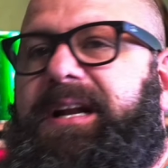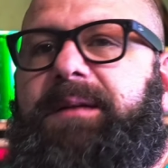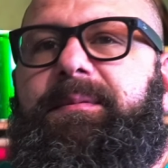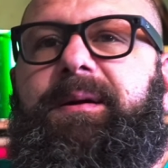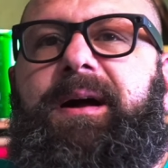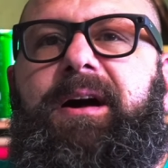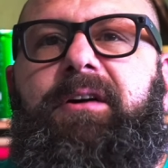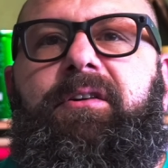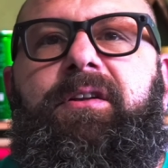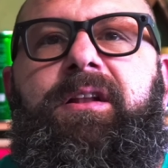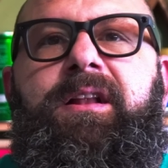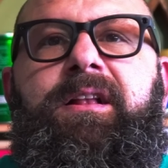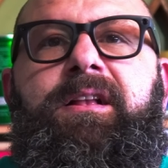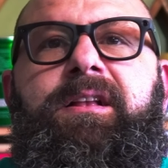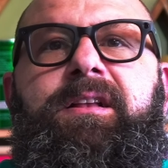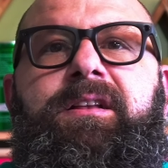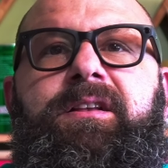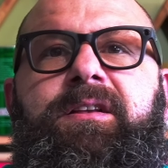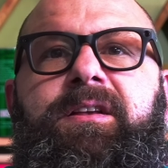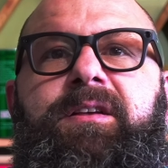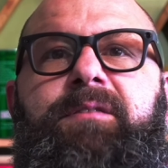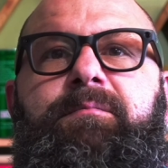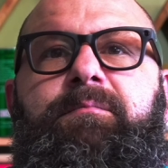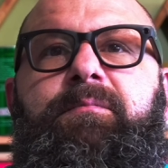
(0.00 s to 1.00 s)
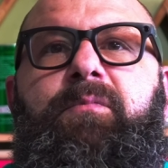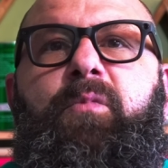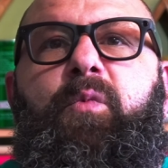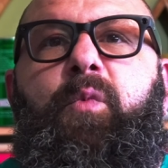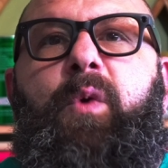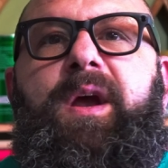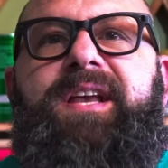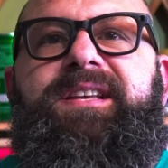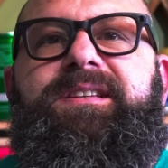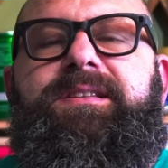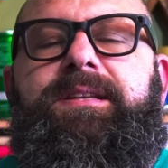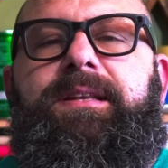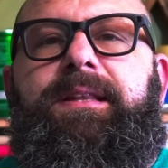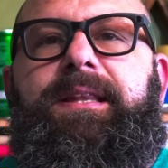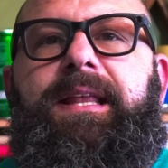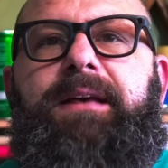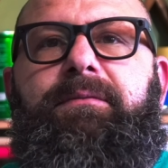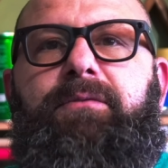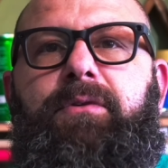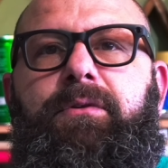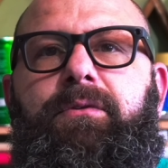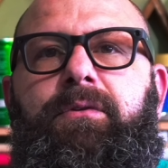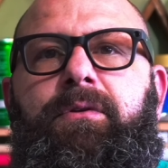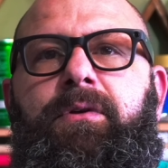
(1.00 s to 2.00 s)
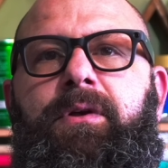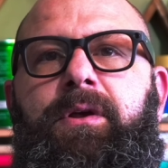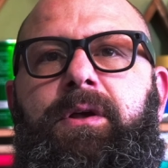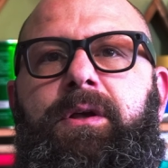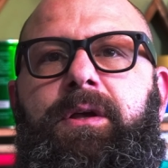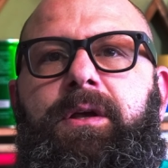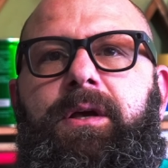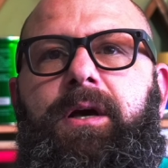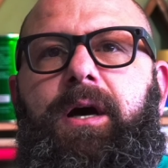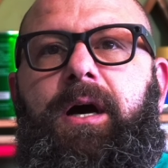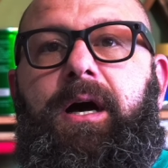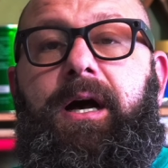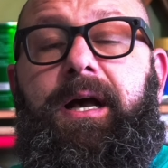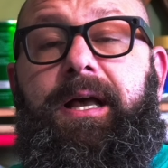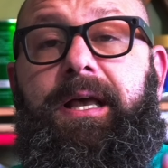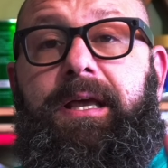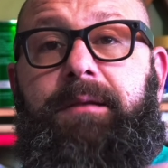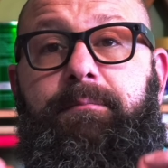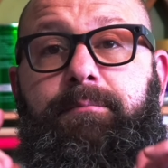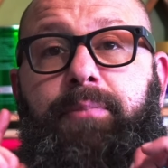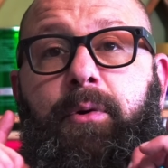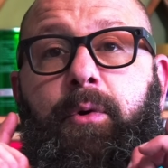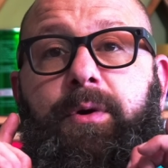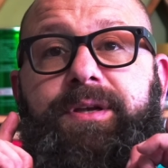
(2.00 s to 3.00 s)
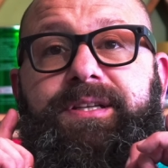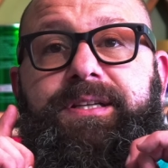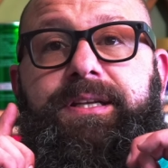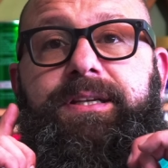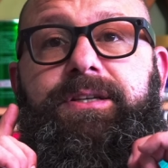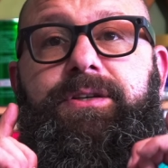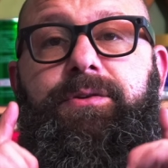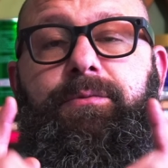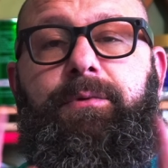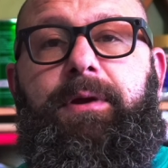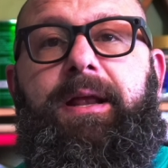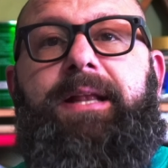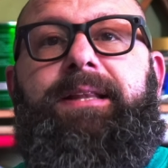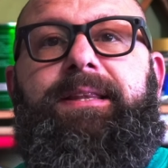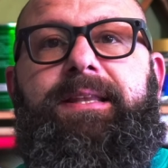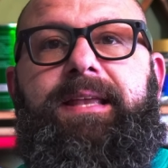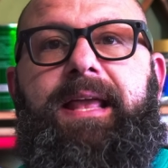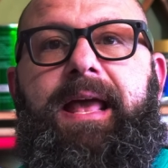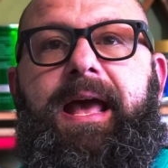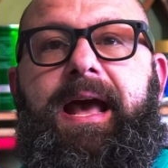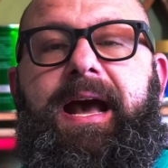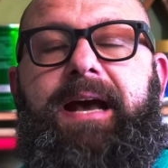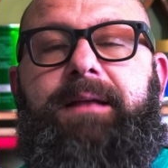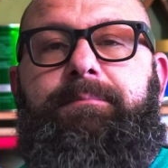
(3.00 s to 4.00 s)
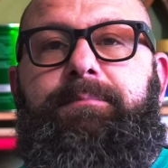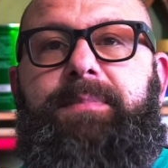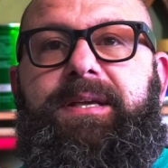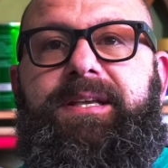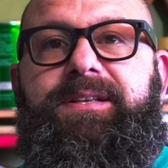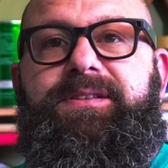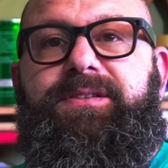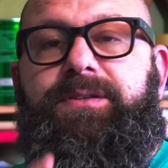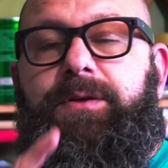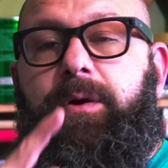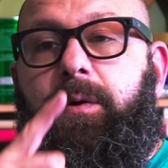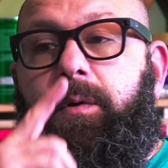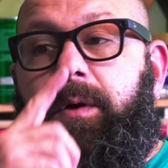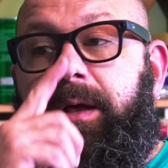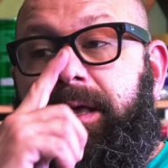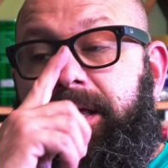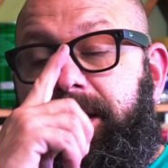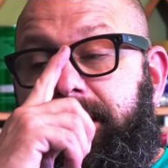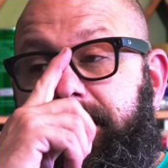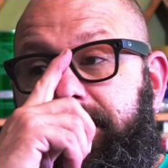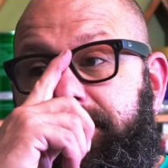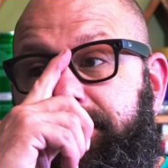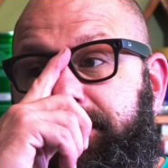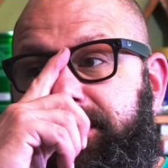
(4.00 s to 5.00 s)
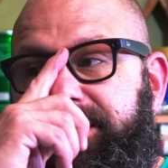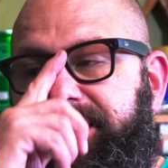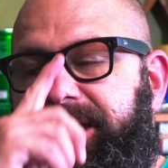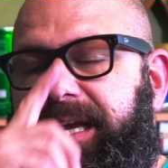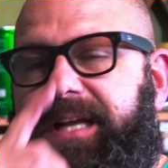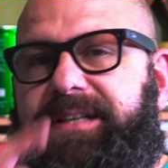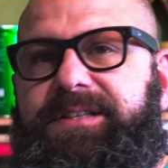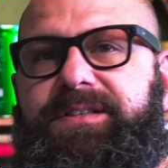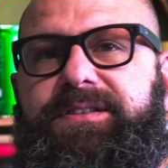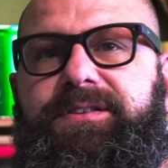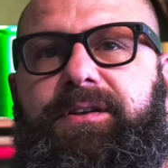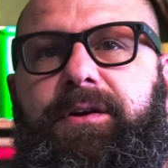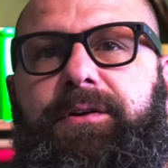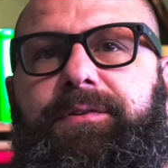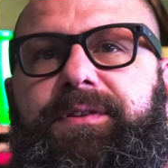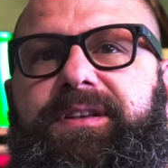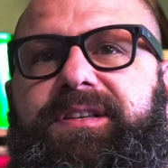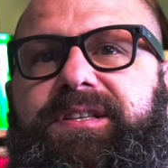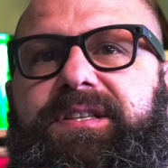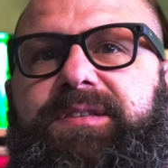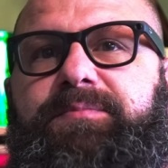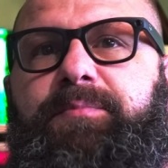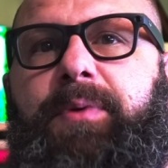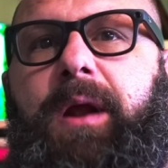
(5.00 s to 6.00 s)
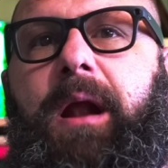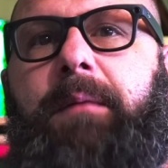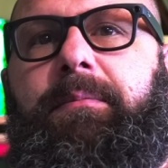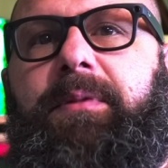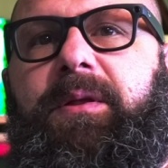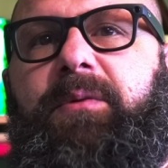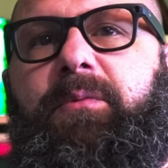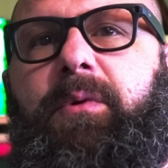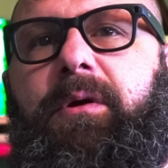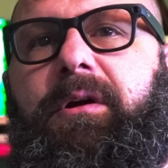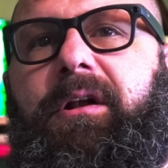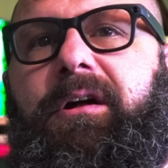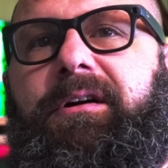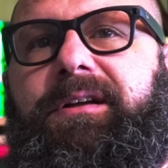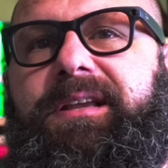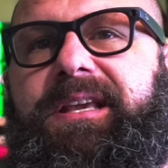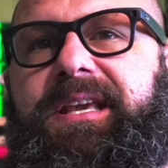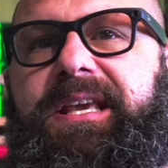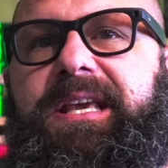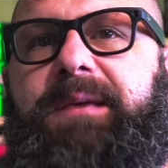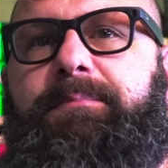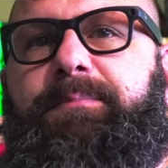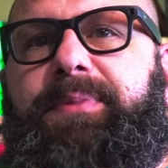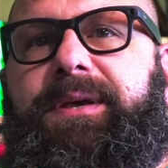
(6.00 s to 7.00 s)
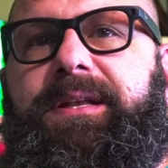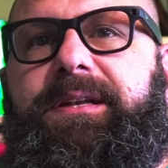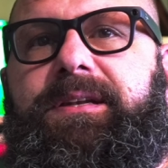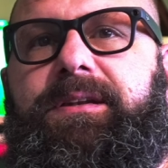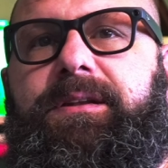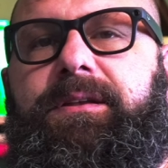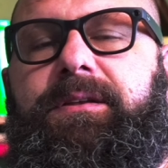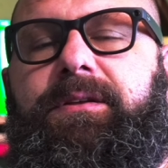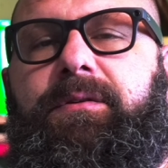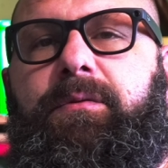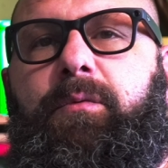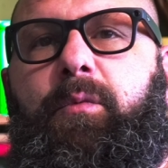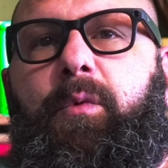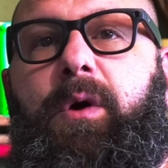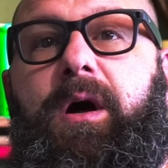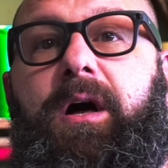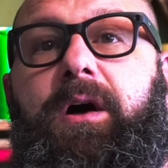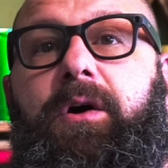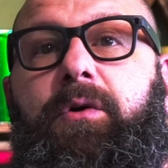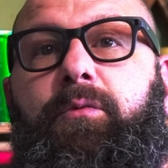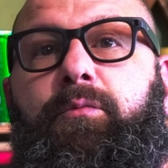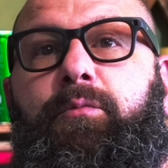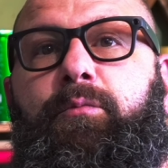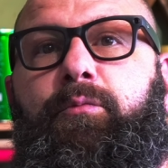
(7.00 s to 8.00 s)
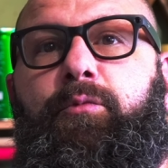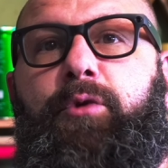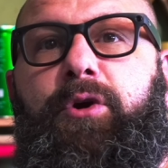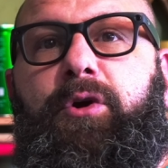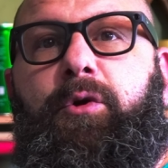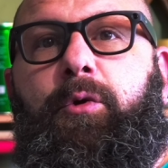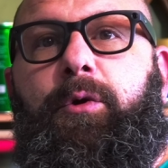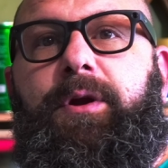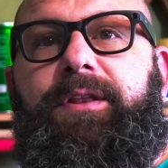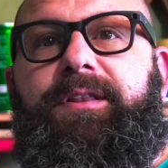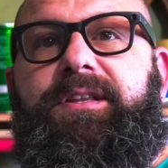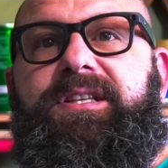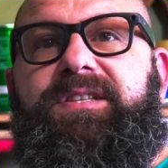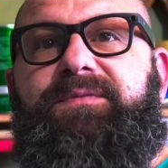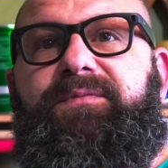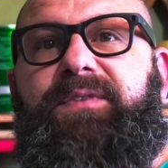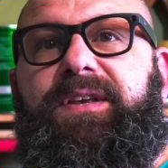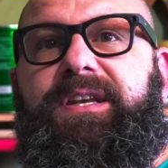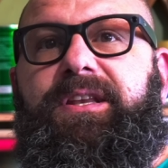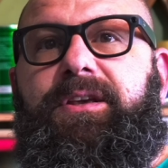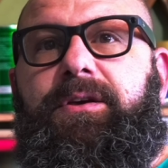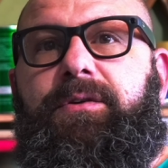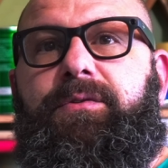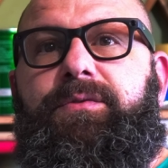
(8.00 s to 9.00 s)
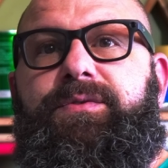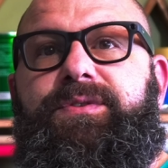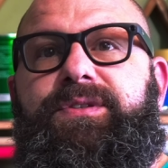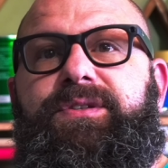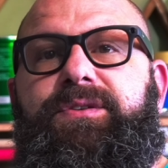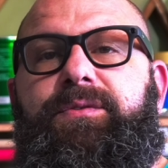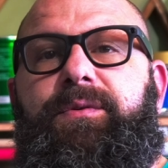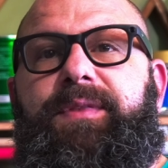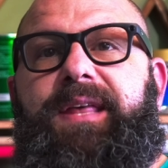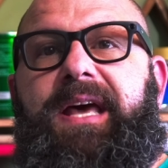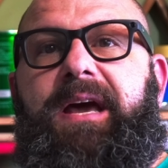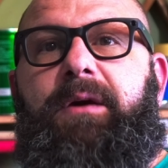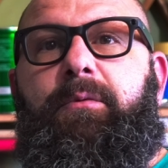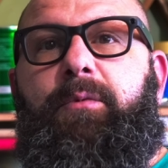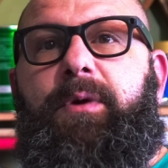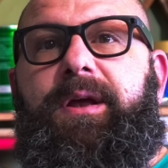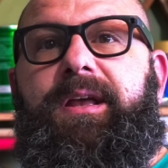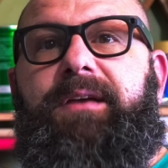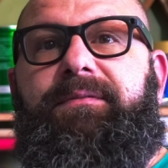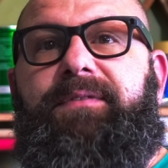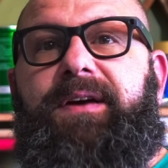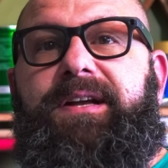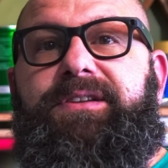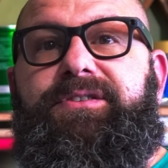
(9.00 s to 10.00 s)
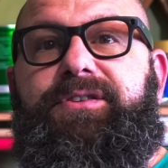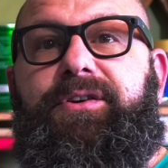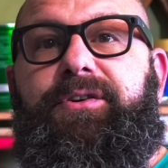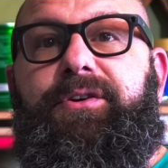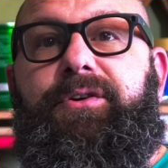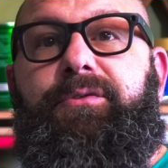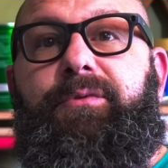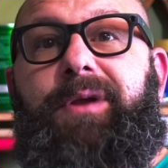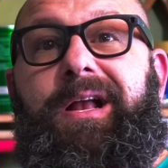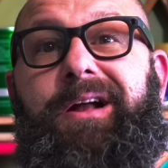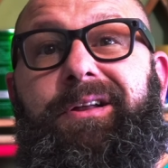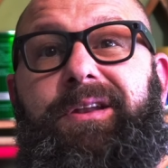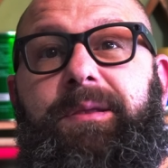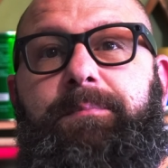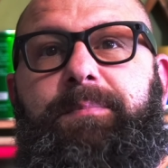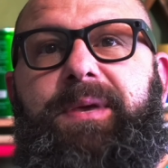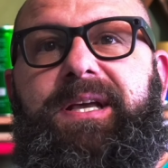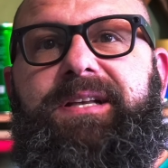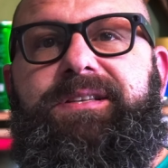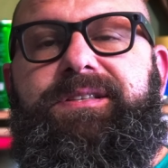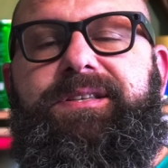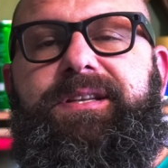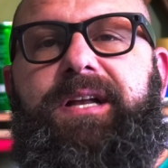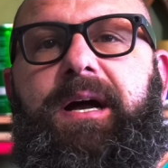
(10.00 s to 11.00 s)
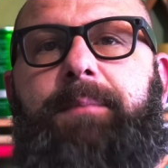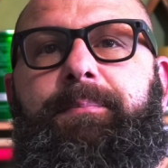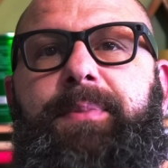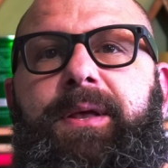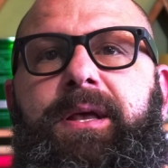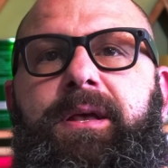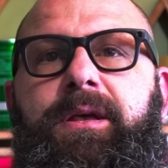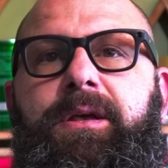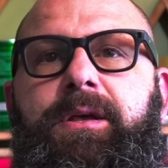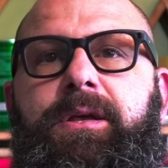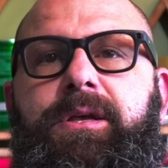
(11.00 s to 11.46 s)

about waist level and pointing directly at me. So chances are this is probably where I'll keep it while recording these videos, so that way if I turn around it picks it up.